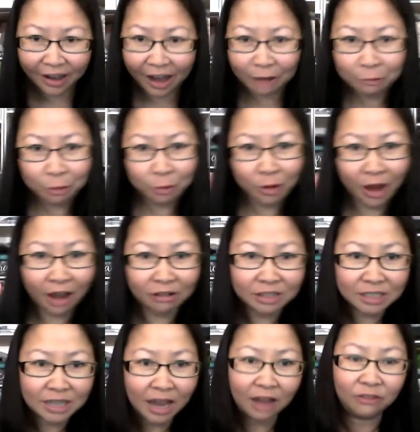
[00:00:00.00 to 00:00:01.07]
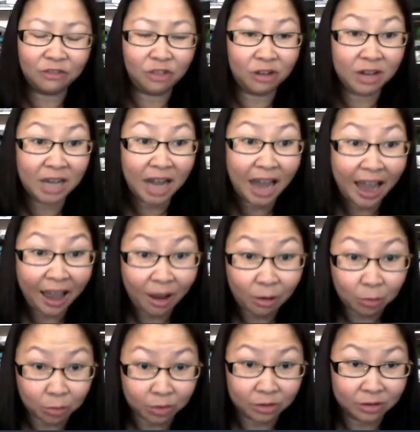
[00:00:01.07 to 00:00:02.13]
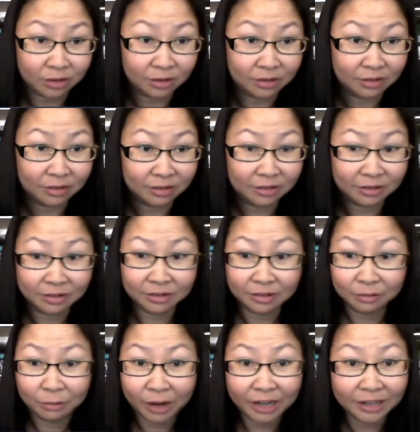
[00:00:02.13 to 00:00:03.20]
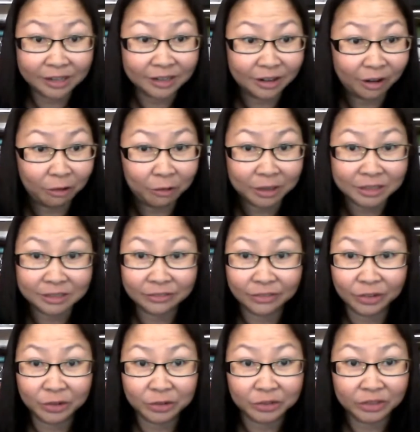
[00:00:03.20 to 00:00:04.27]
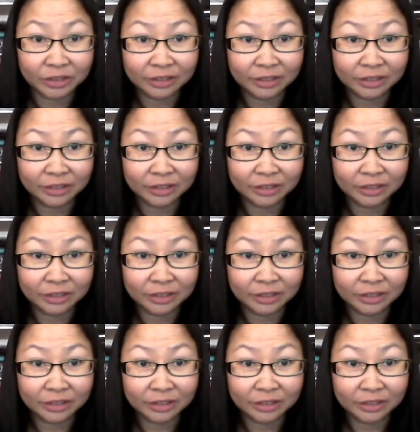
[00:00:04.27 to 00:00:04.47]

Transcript: And we were outside for an hour waiting to go in to vote.